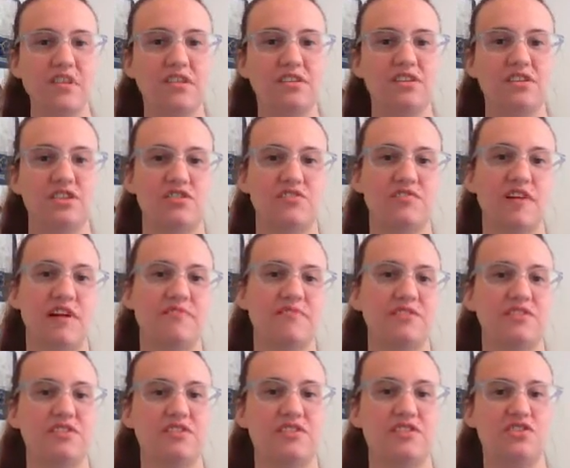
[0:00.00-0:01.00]
So if I
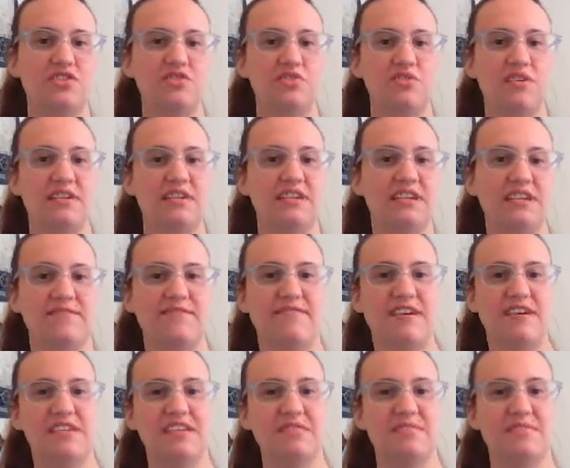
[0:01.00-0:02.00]
was to
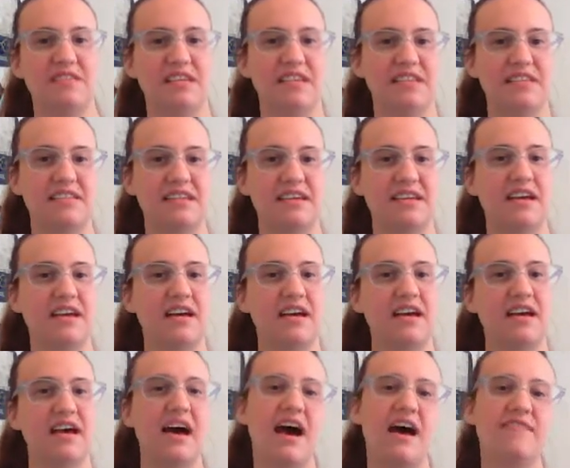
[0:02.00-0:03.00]
identify some things that
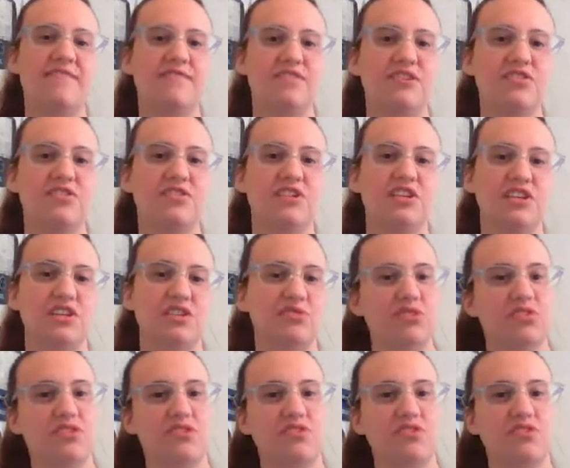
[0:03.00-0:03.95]
I feel could use a